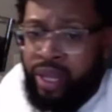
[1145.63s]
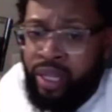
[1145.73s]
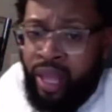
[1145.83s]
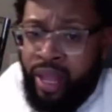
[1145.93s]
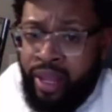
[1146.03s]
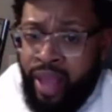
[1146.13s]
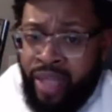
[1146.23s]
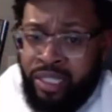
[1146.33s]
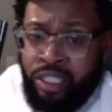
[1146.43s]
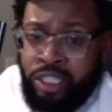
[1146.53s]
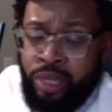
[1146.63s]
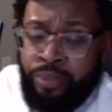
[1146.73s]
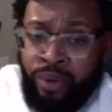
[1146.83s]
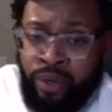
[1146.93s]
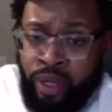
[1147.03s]
like as a
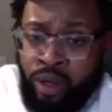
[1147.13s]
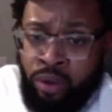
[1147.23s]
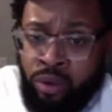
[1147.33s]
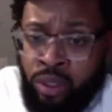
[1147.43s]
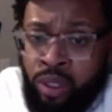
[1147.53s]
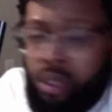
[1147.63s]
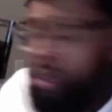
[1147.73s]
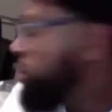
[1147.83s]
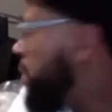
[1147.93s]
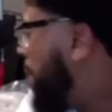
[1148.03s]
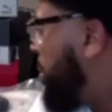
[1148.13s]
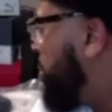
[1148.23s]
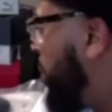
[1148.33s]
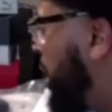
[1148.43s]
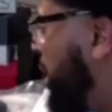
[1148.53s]
shipper, yo, you got me
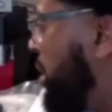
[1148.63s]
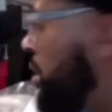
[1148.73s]
paying